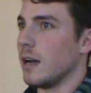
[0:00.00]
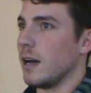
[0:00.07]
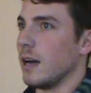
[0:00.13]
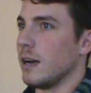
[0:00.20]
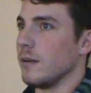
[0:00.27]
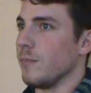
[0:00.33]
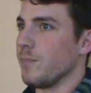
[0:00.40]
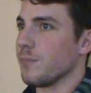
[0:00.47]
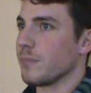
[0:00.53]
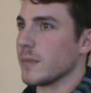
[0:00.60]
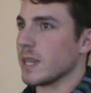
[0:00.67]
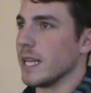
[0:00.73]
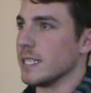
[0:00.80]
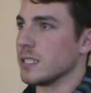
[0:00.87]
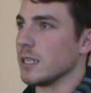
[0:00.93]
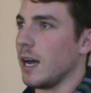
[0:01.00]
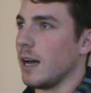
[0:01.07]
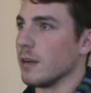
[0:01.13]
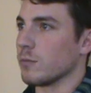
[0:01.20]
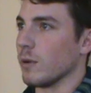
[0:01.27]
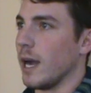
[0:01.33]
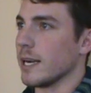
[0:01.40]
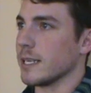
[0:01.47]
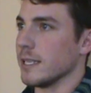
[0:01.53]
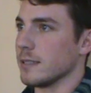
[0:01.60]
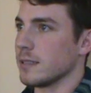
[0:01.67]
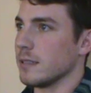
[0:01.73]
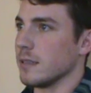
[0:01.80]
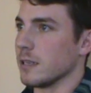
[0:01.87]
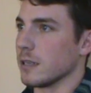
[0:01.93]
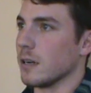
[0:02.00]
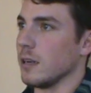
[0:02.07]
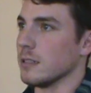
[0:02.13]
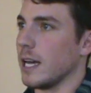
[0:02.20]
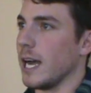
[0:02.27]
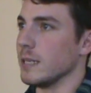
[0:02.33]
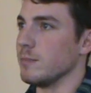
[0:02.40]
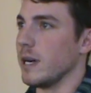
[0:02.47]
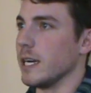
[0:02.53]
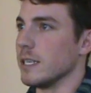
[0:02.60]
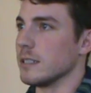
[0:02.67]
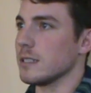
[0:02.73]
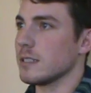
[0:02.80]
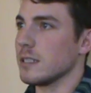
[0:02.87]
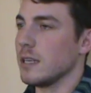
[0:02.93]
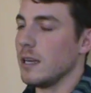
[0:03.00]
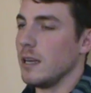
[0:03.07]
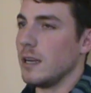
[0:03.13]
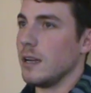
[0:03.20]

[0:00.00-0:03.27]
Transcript: Um, they shot rockets, they're called HIMARS.